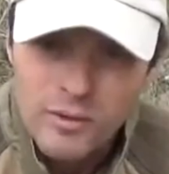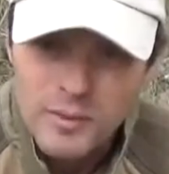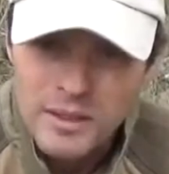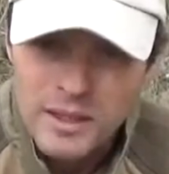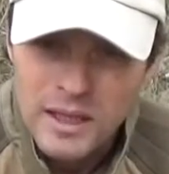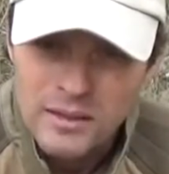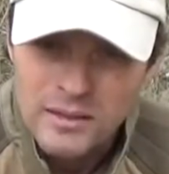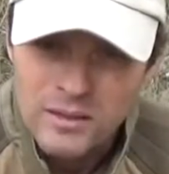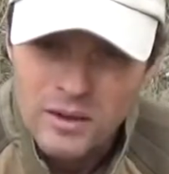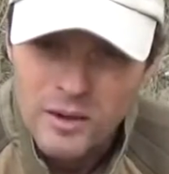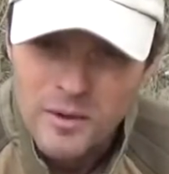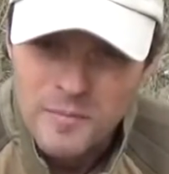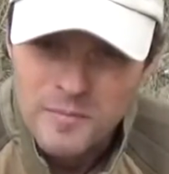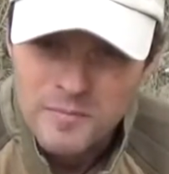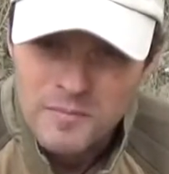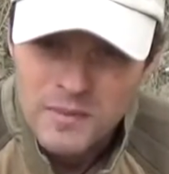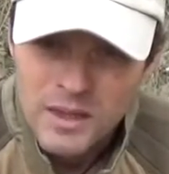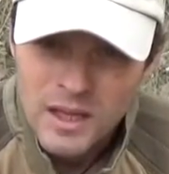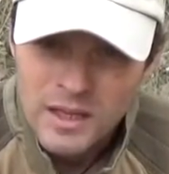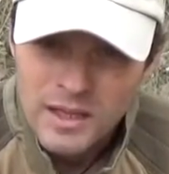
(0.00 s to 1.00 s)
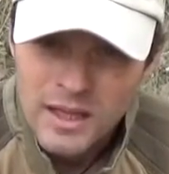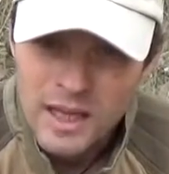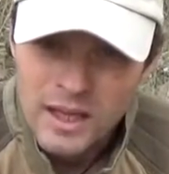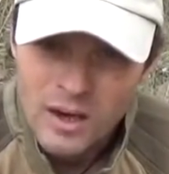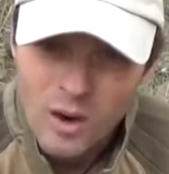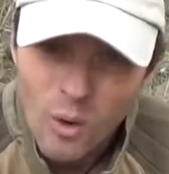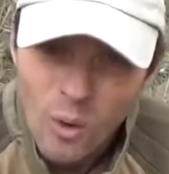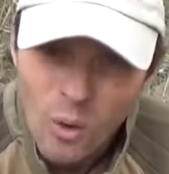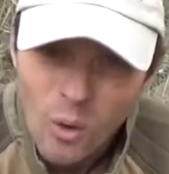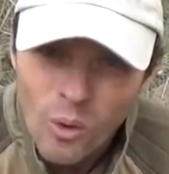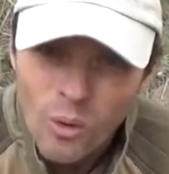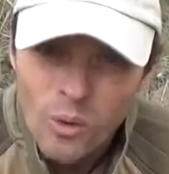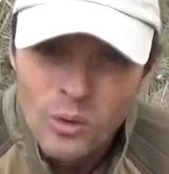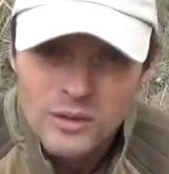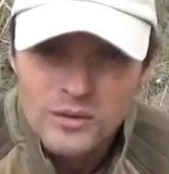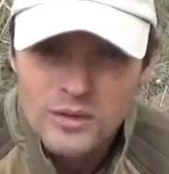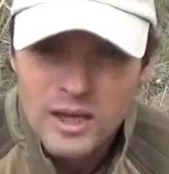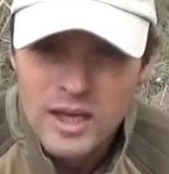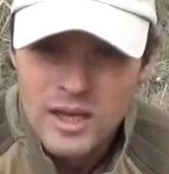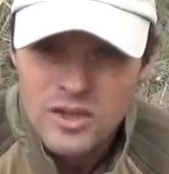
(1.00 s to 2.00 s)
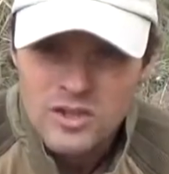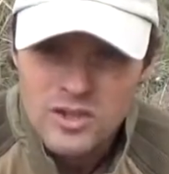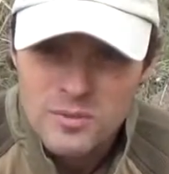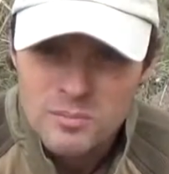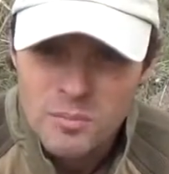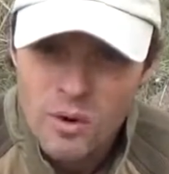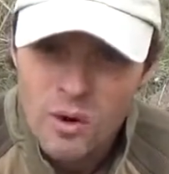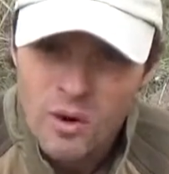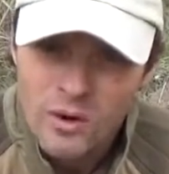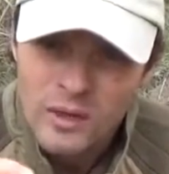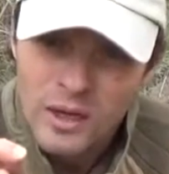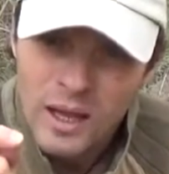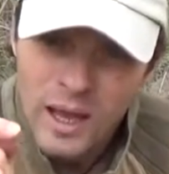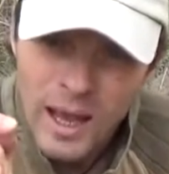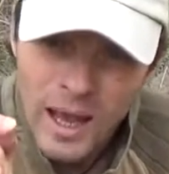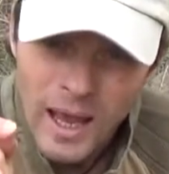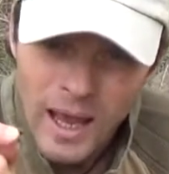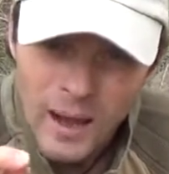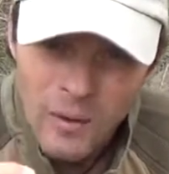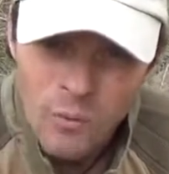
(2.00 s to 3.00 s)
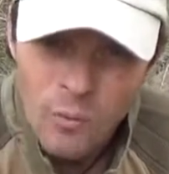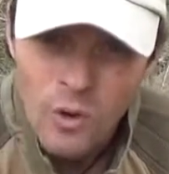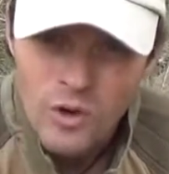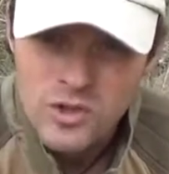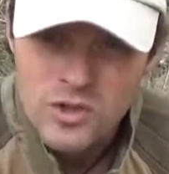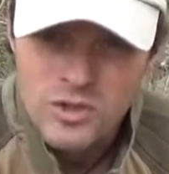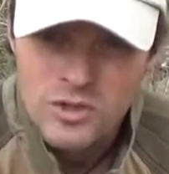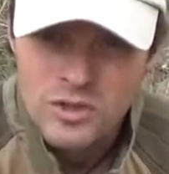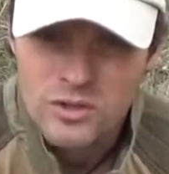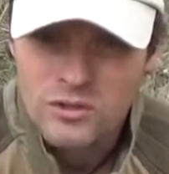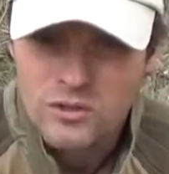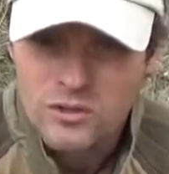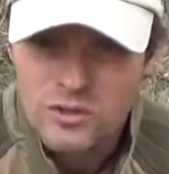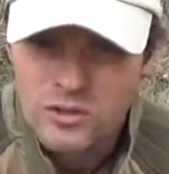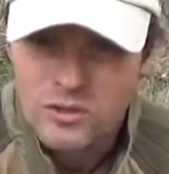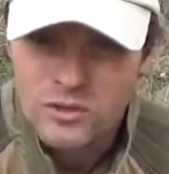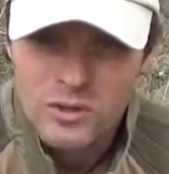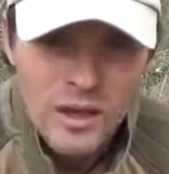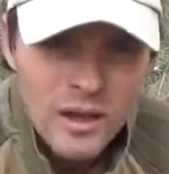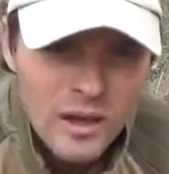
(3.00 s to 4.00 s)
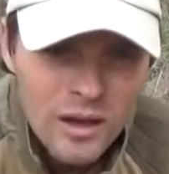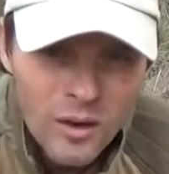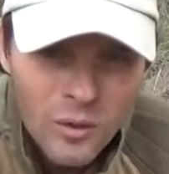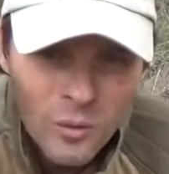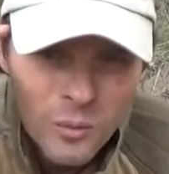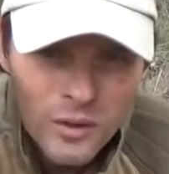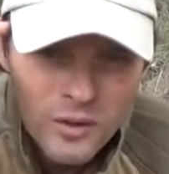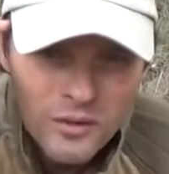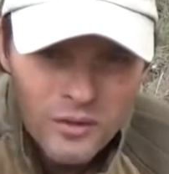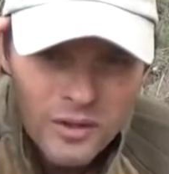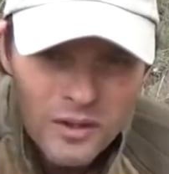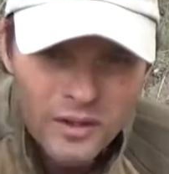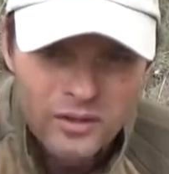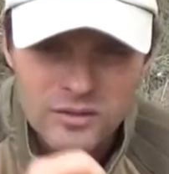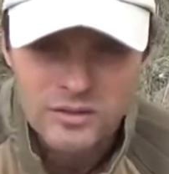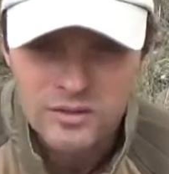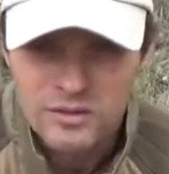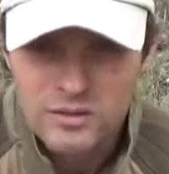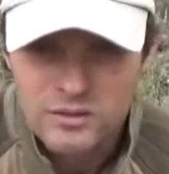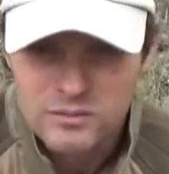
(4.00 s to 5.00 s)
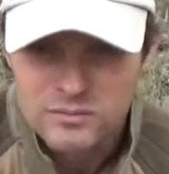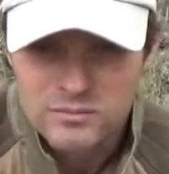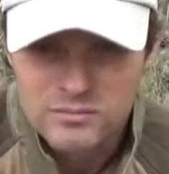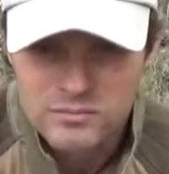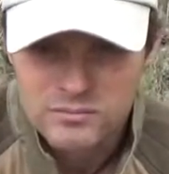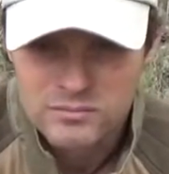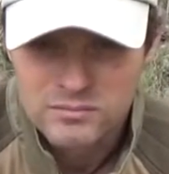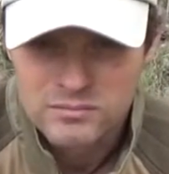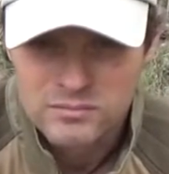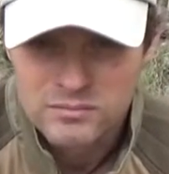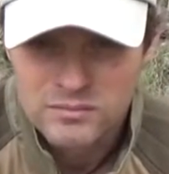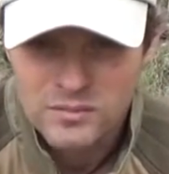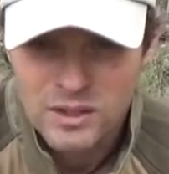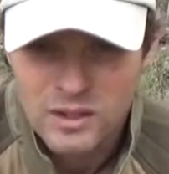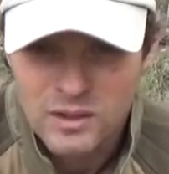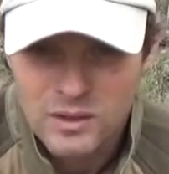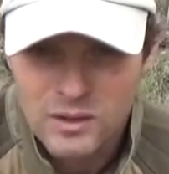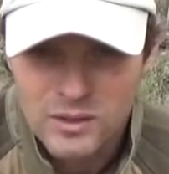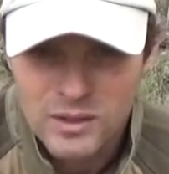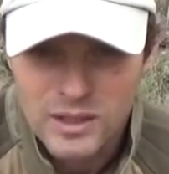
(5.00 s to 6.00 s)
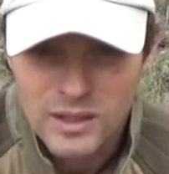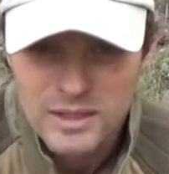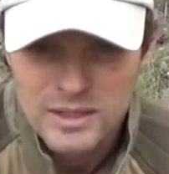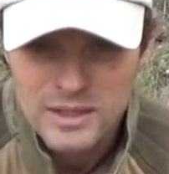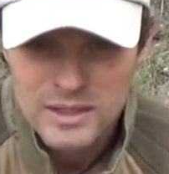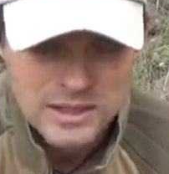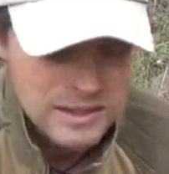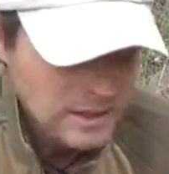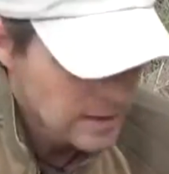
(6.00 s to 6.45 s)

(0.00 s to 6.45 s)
from the get-go. Now, all is hinged upon what you can do with this. Okay,